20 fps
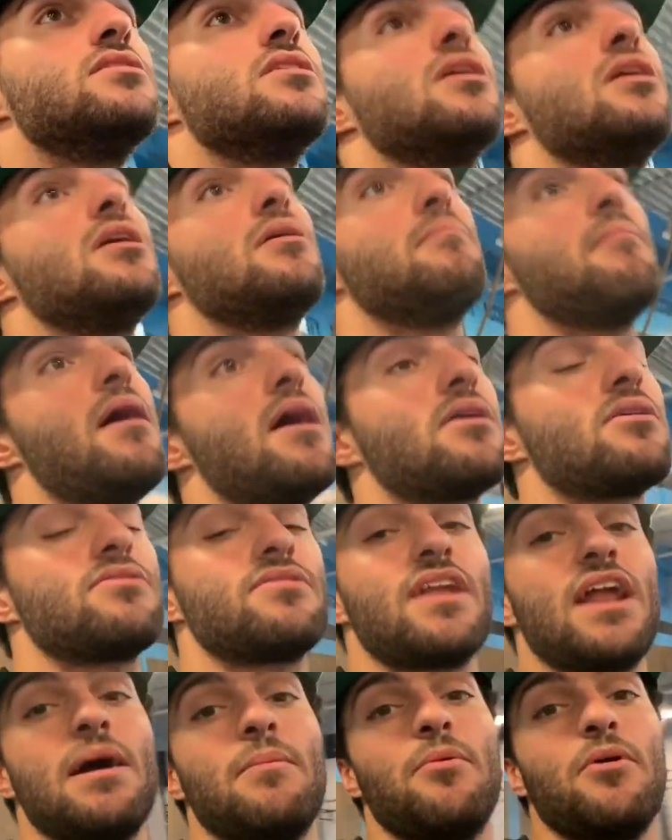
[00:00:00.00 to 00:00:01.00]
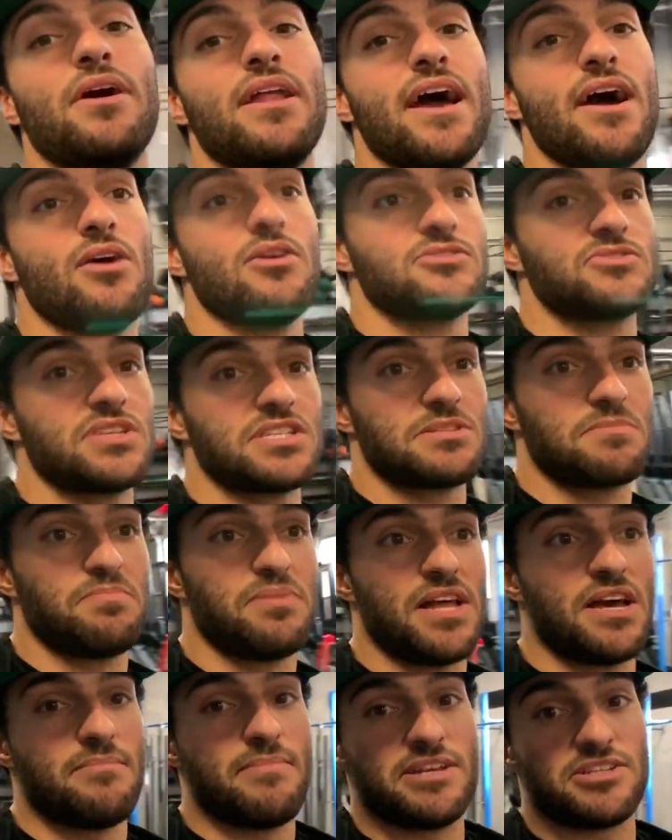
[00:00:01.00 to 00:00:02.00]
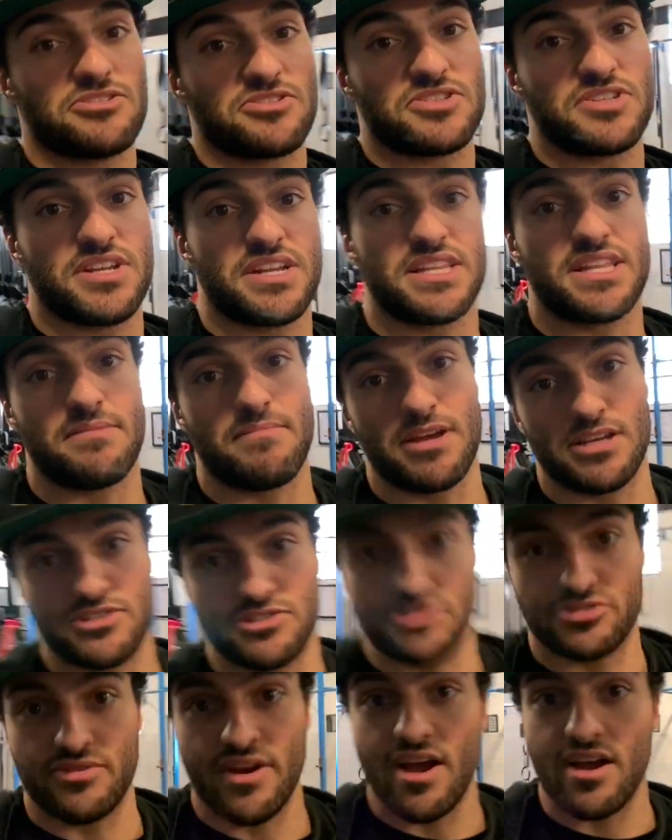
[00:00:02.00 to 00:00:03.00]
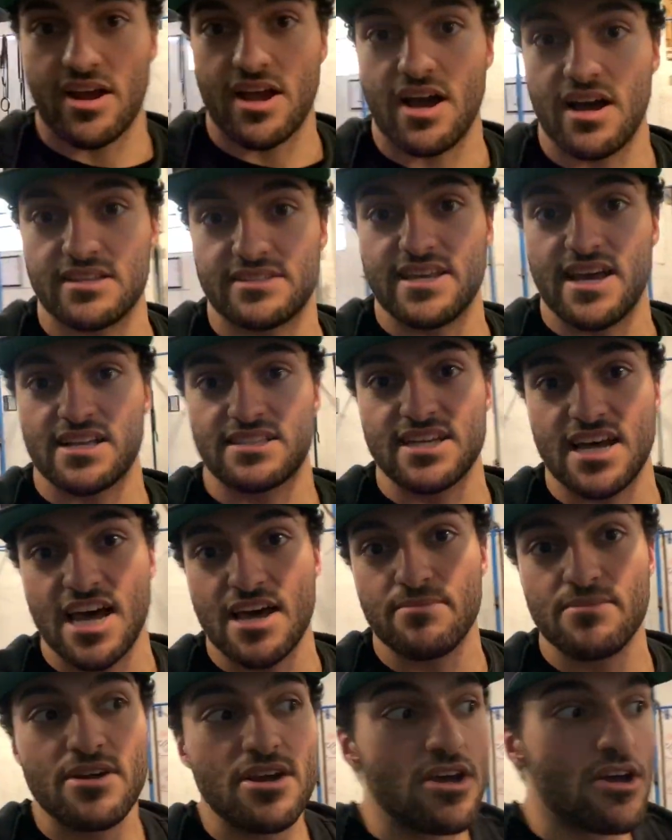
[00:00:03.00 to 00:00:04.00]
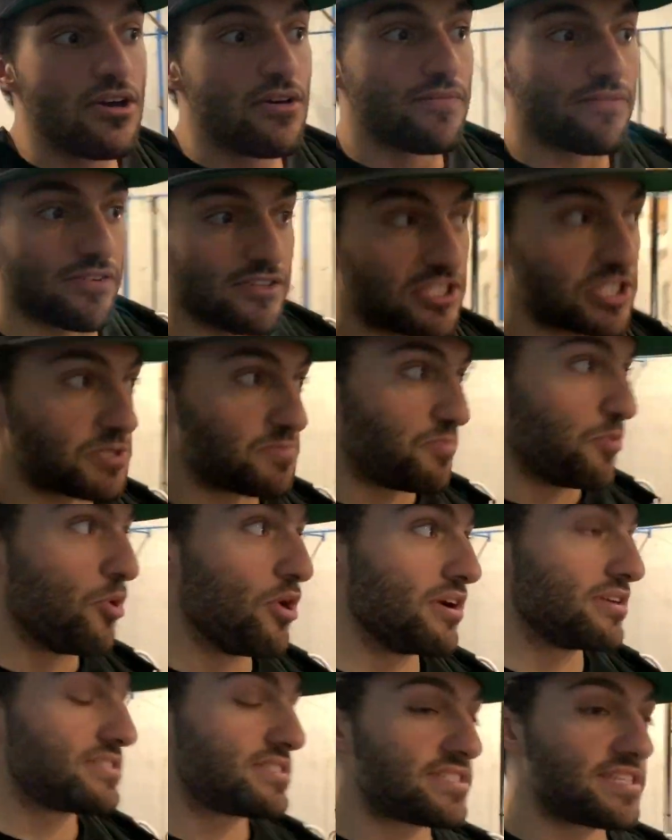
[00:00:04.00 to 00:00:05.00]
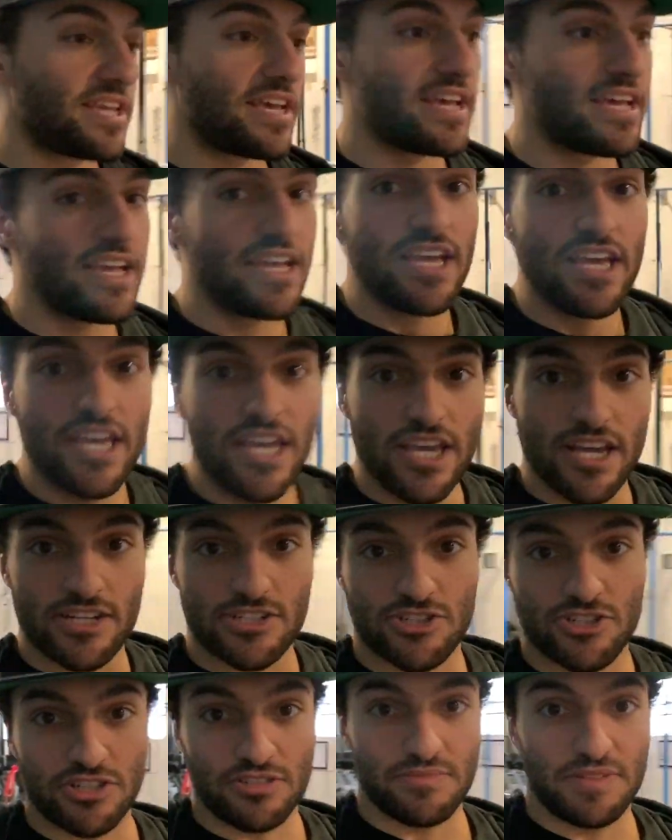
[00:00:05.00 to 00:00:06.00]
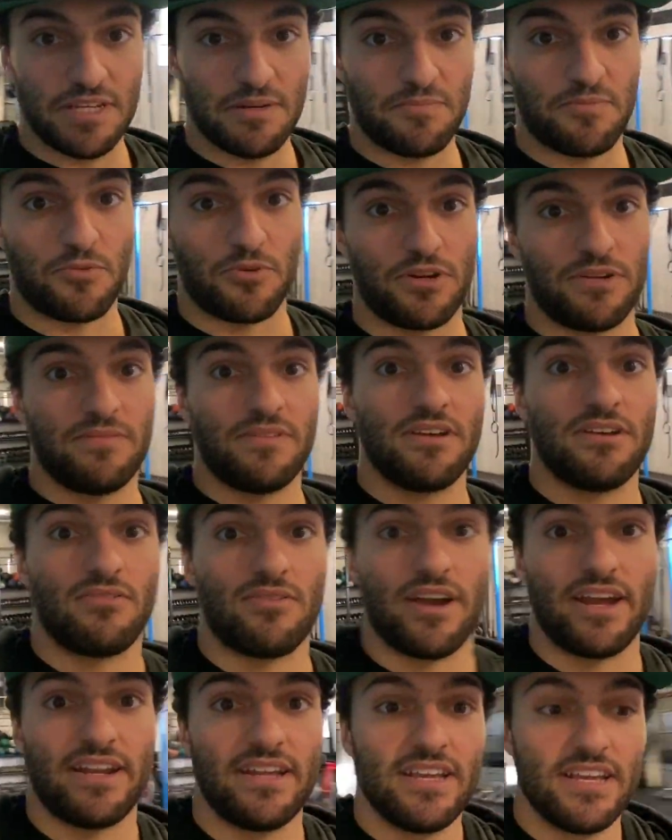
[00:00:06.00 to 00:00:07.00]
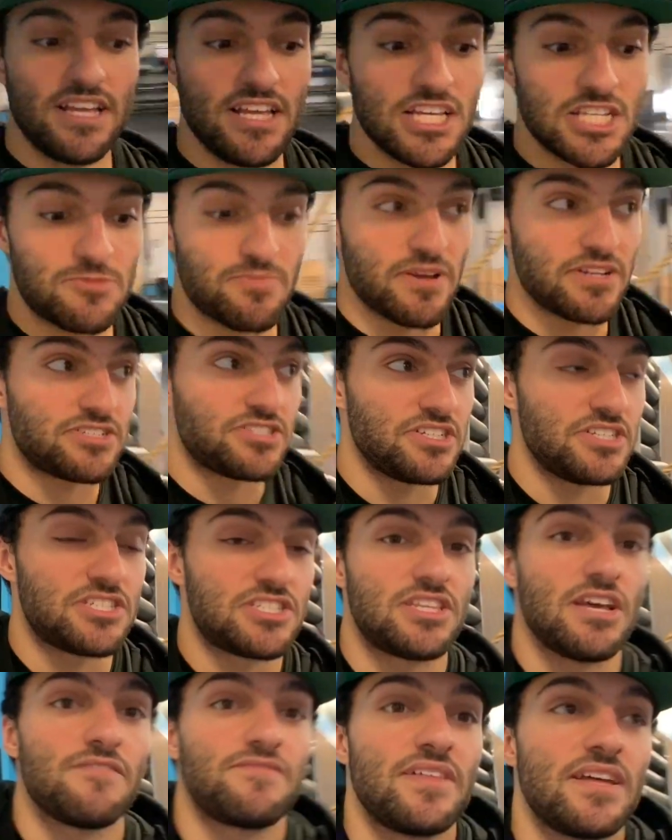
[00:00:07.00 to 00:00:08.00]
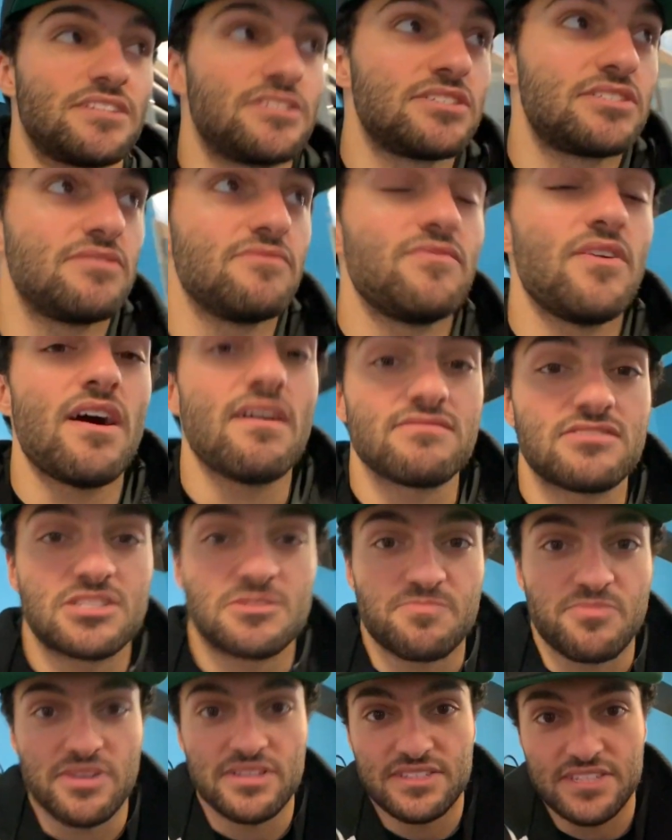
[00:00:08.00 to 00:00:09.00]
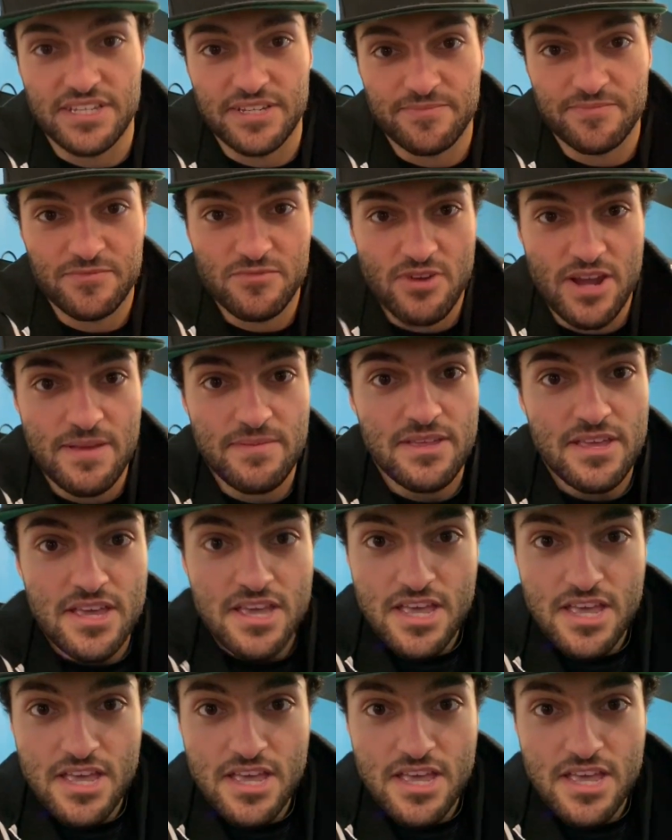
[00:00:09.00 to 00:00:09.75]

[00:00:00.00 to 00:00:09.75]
The monitor that I bought also has a plyometric setting that measures ground contact time. For sports, extremely important, right? Especially stuff that just involves sprinting, right?